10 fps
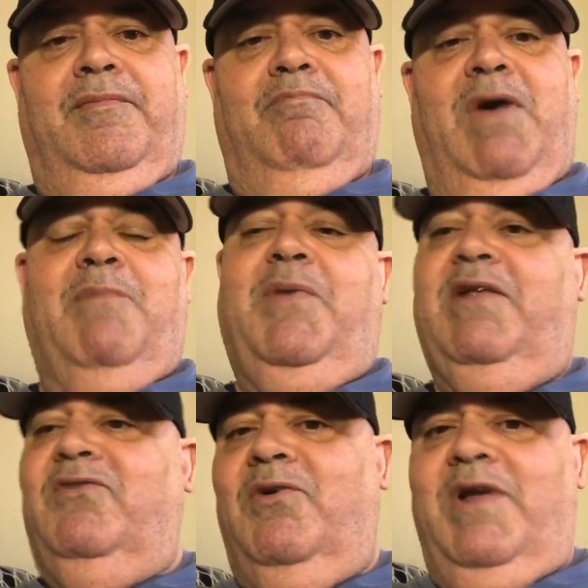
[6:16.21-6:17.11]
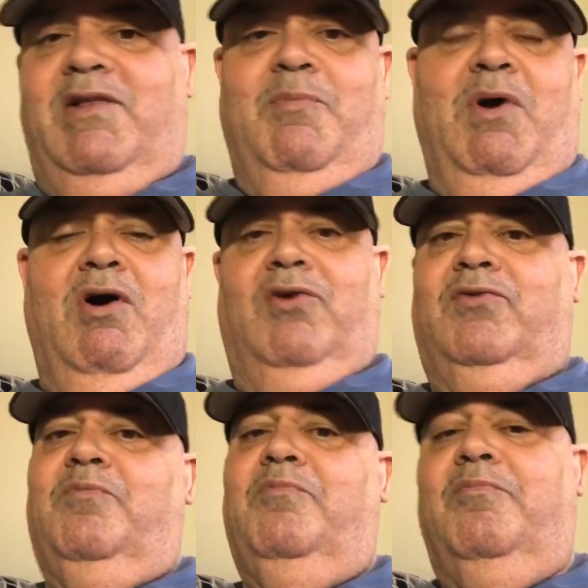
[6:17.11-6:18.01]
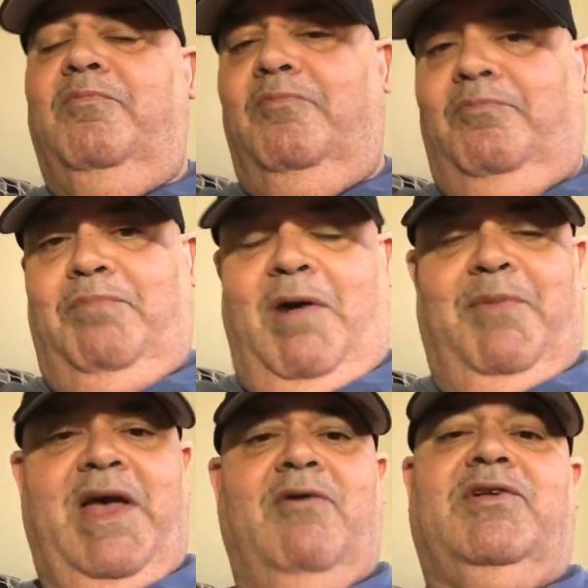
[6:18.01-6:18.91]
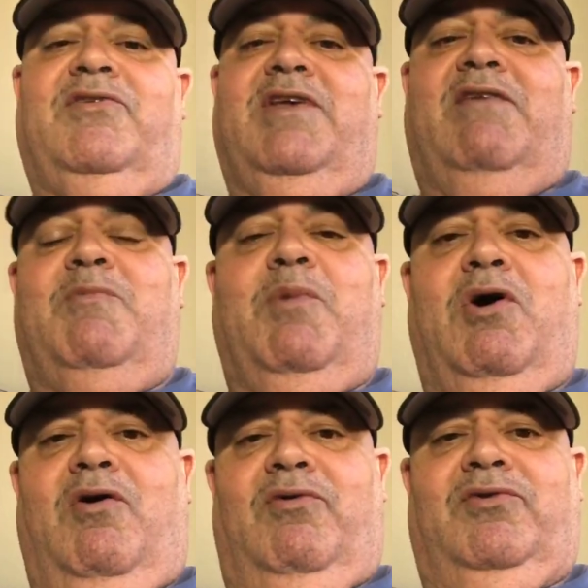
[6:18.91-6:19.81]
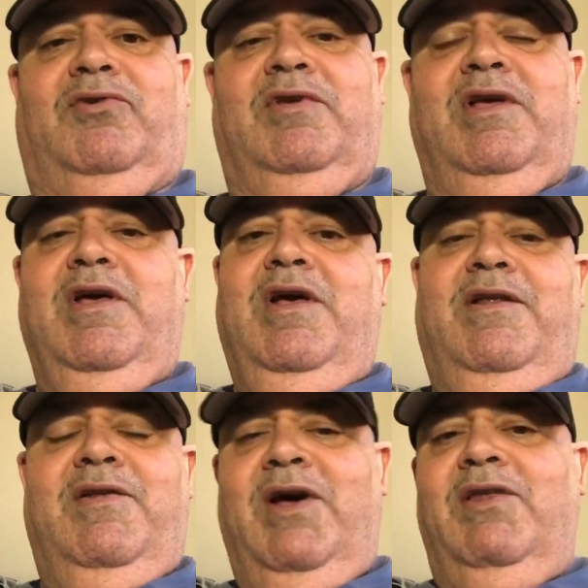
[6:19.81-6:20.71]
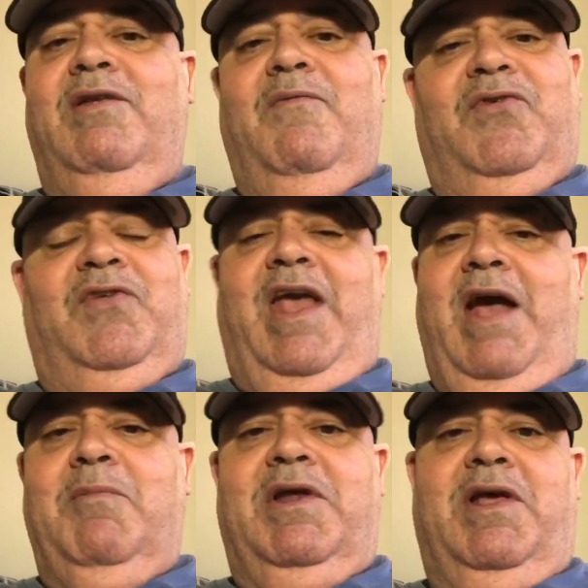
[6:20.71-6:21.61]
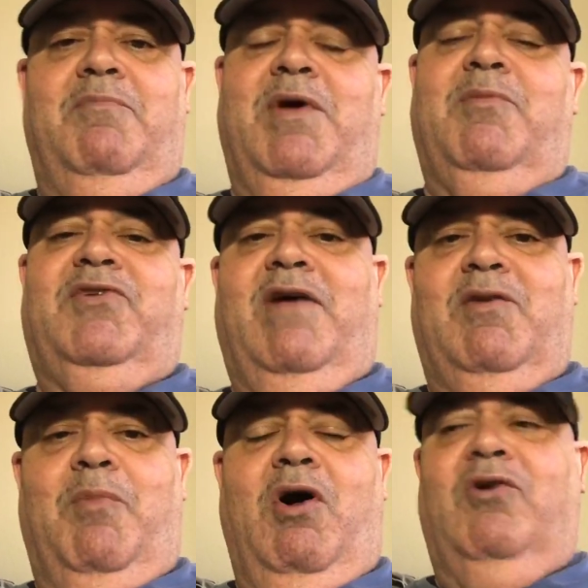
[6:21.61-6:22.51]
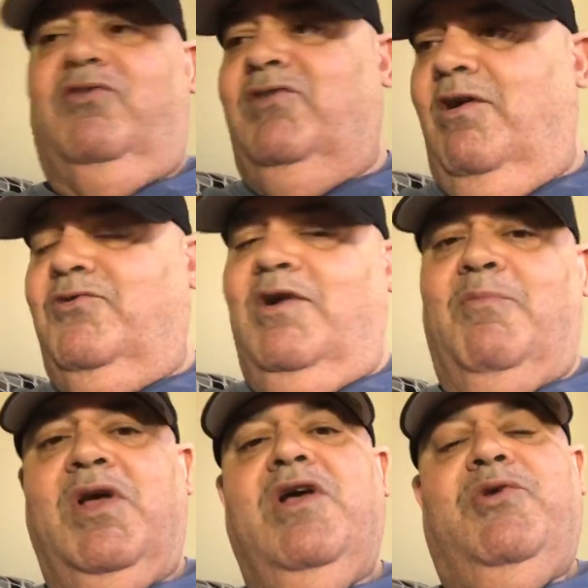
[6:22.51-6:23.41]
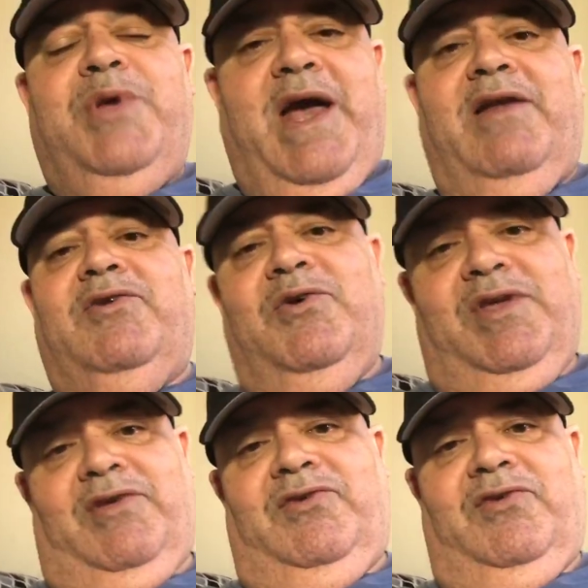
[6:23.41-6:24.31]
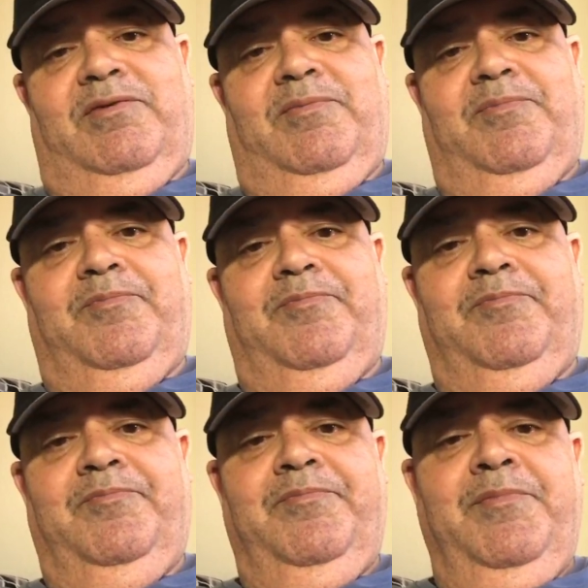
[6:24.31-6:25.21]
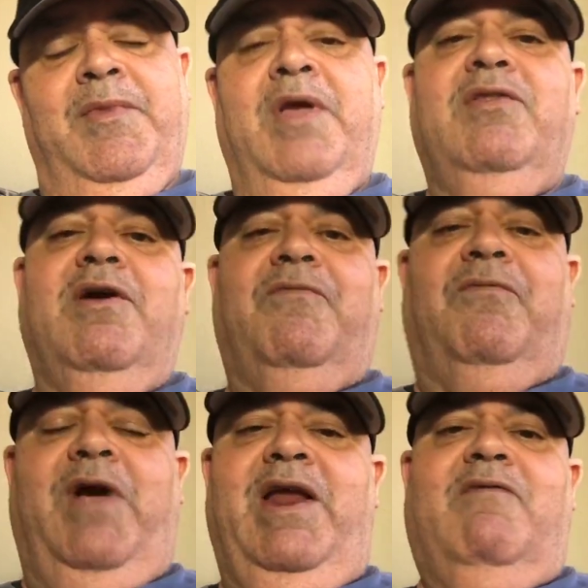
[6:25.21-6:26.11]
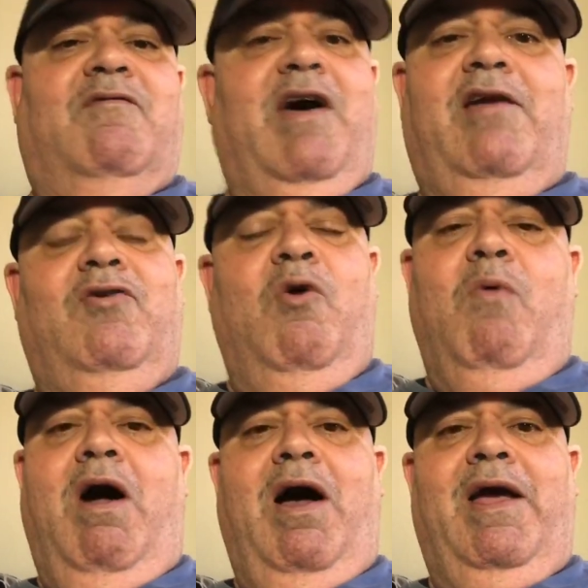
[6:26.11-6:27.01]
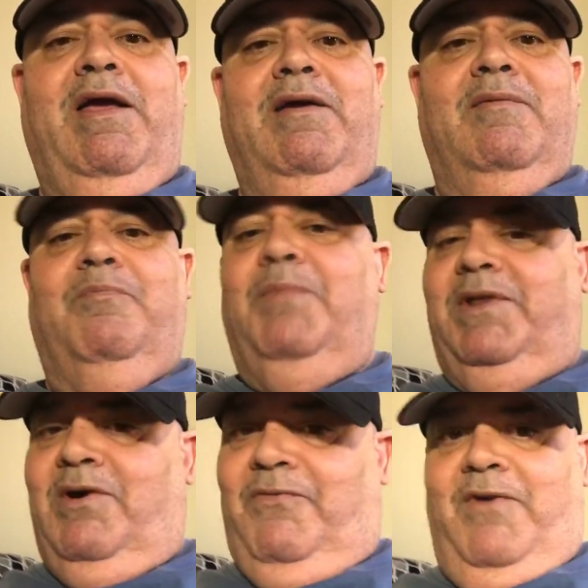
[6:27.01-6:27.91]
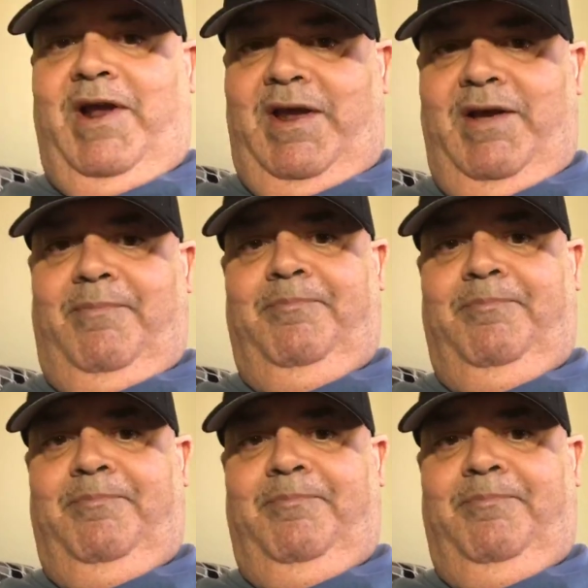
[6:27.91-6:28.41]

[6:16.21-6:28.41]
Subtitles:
Mike Pence don't have the balls. Pompeo doesn't have the balls. None of the cabinet members have the balls to tell Trump, you got to do this. They're afraid of him. I don't know why, but they're afraid of him.